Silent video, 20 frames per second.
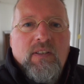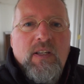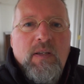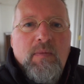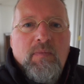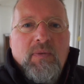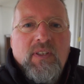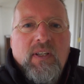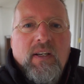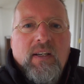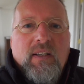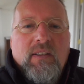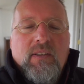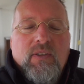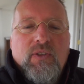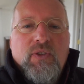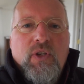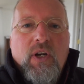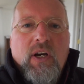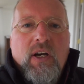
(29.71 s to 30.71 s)
Deep
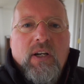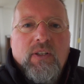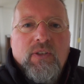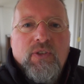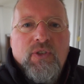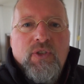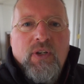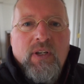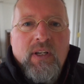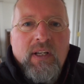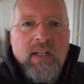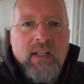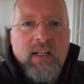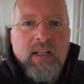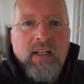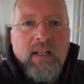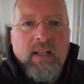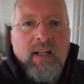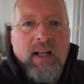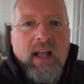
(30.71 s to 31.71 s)
cycle charge.
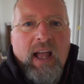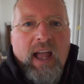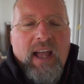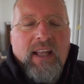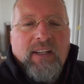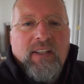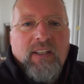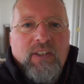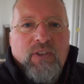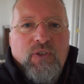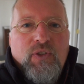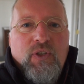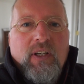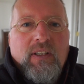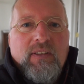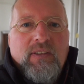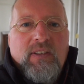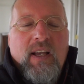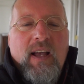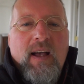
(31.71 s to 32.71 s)
And it
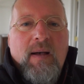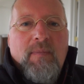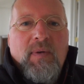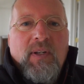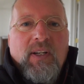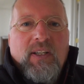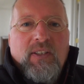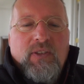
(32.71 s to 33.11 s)
just happened.